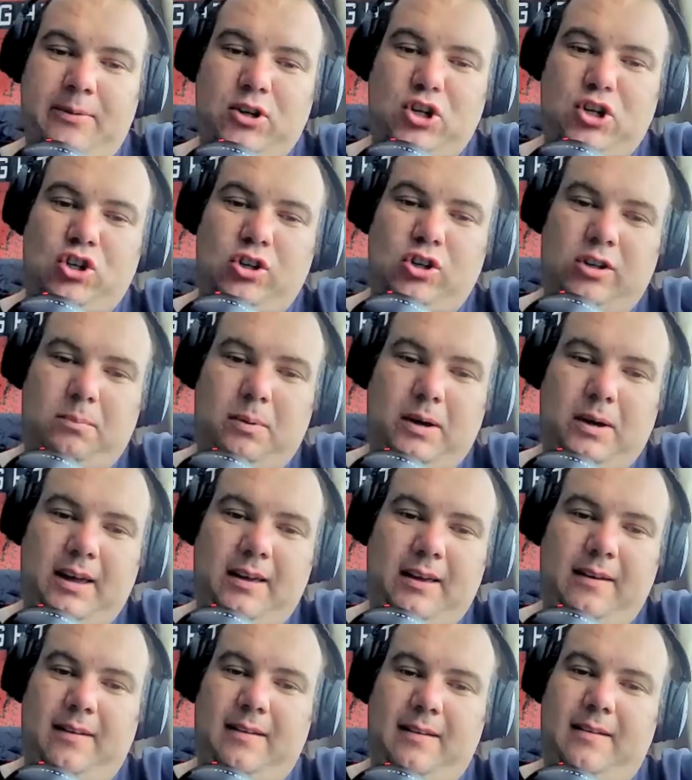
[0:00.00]
it should
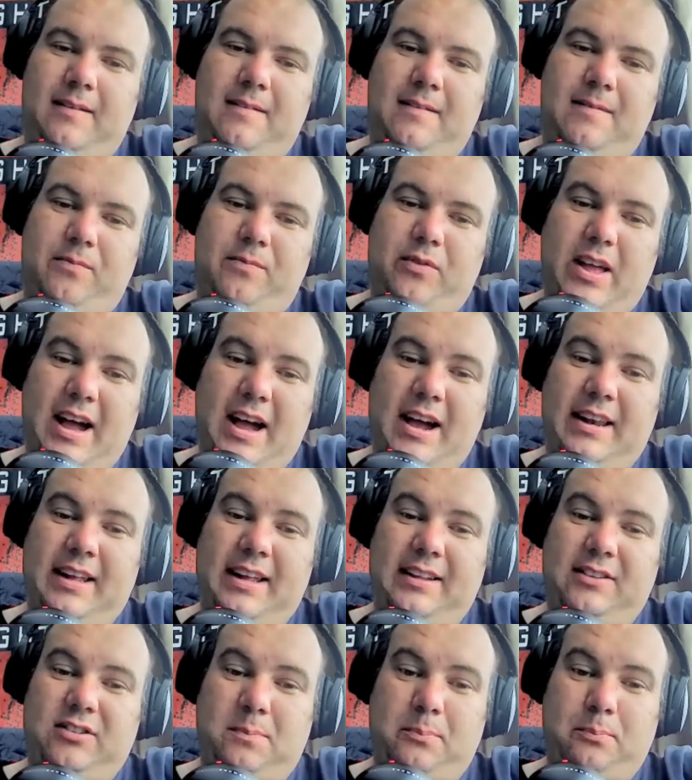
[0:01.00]
be, and
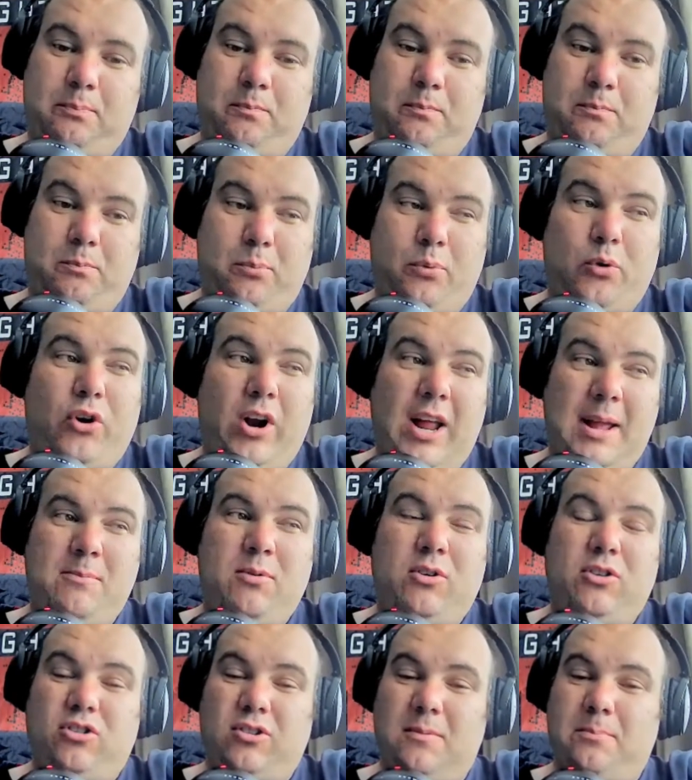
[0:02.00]
he's pretty
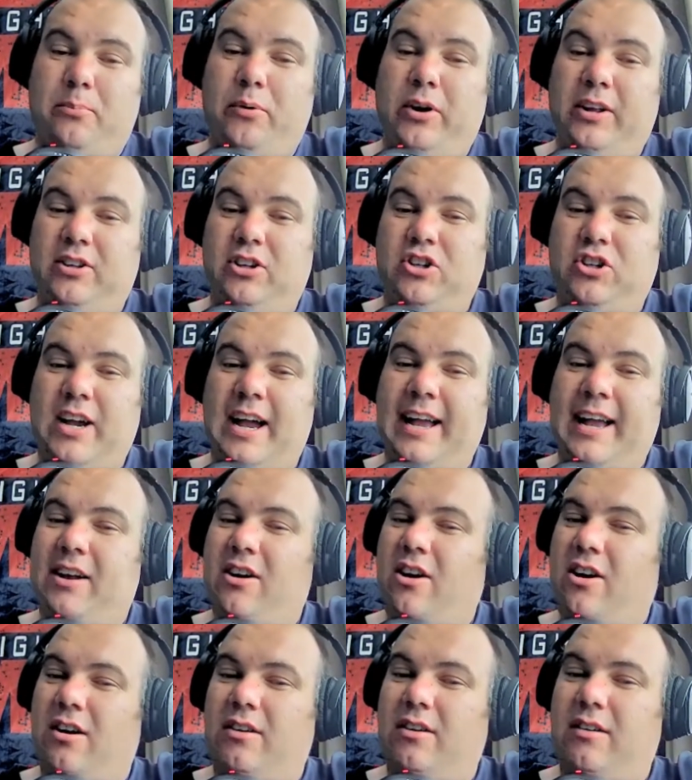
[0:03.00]
much a British
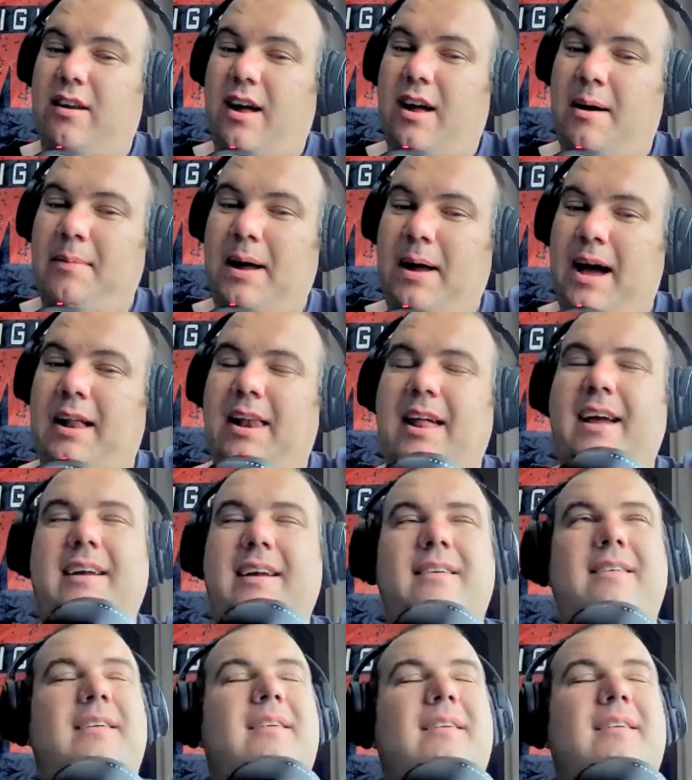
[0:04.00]
icon. I mean, I like